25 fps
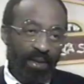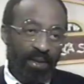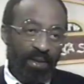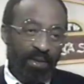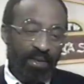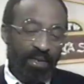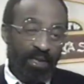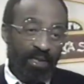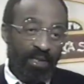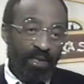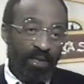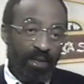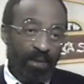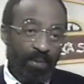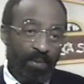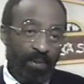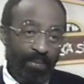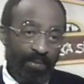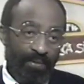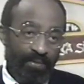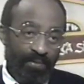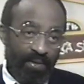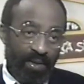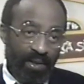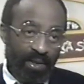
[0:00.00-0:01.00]
CTW
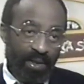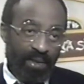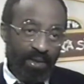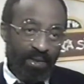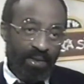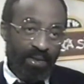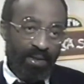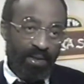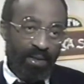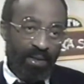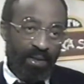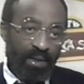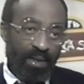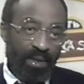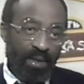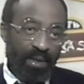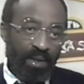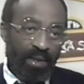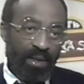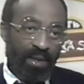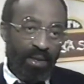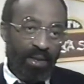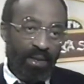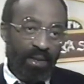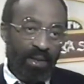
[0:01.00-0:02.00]
provides
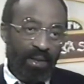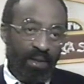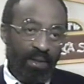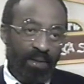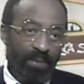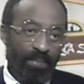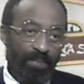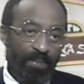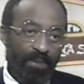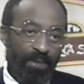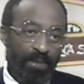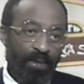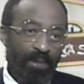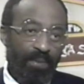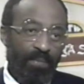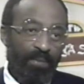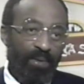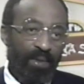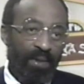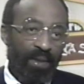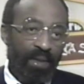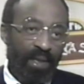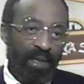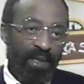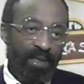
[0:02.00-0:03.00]
um, certain
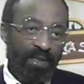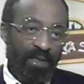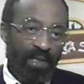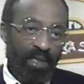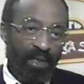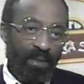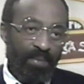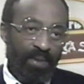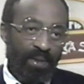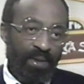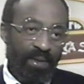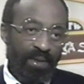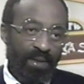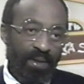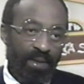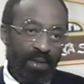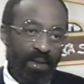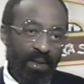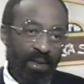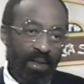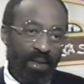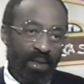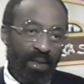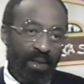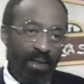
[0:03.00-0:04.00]
broadcast elements,
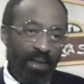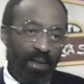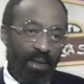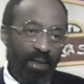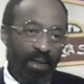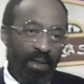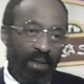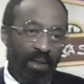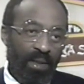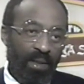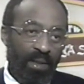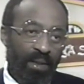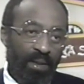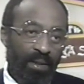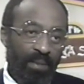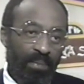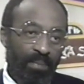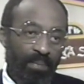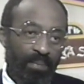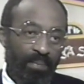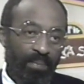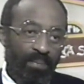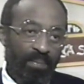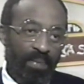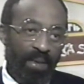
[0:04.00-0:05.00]

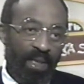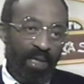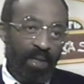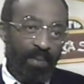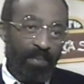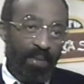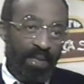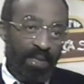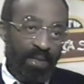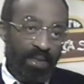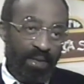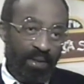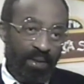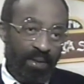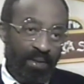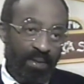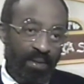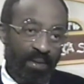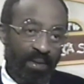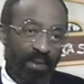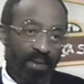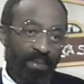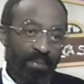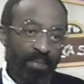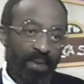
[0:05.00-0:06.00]
um, animation,
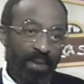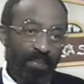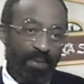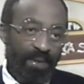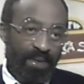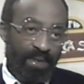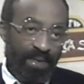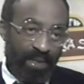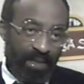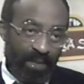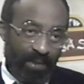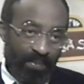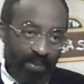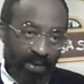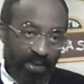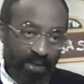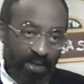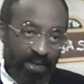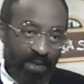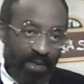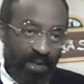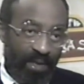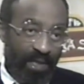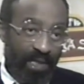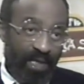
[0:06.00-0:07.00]
Muppet
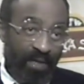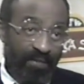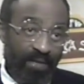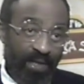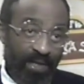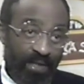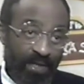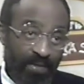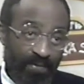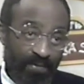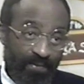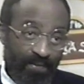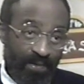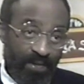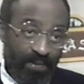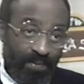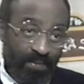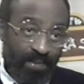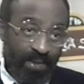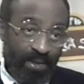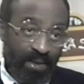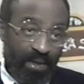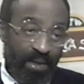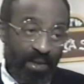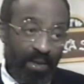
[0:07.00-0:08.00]
segments, live action
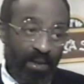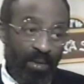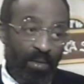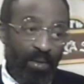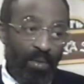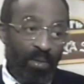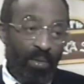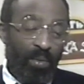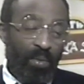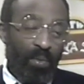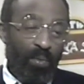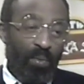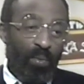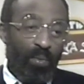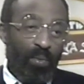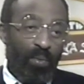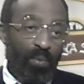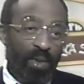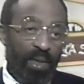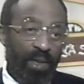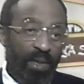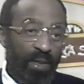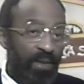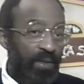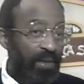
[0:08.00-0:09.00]
films.
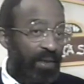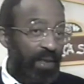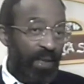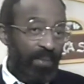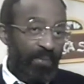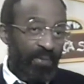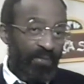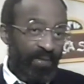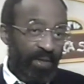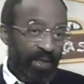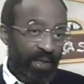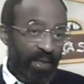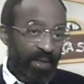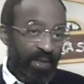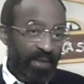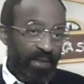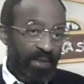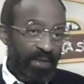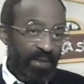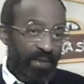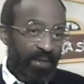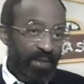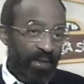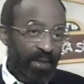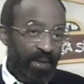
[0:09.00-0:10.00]
We do not provide
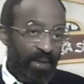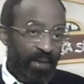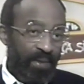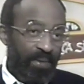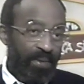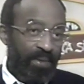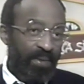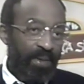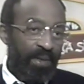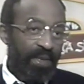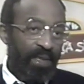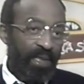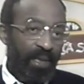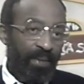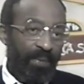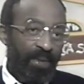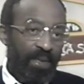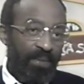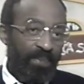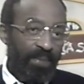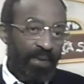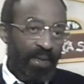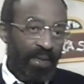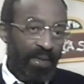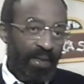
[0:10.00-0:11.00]
studio
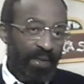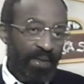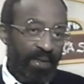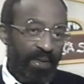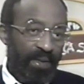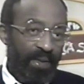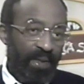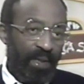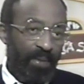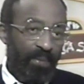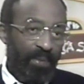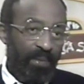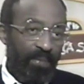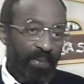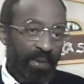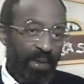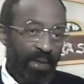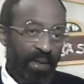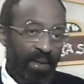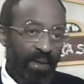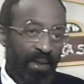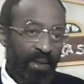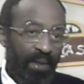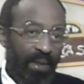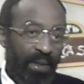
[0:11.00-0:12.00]
segments because that would
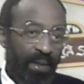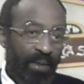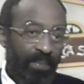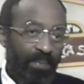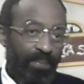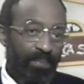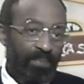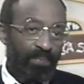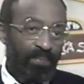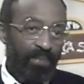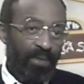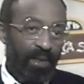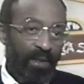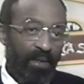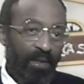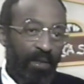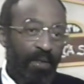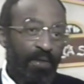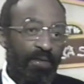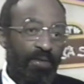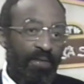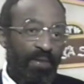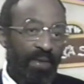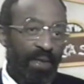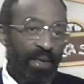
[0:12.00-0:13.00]
be um,
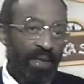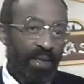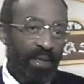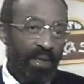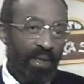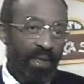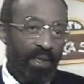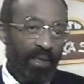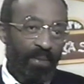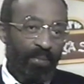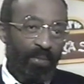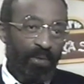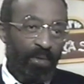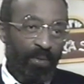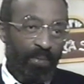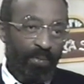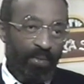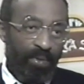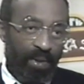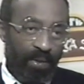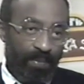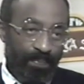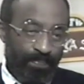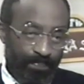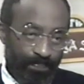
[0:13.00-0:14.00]
culturally
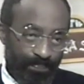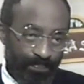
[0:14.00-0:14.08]
inappropriate.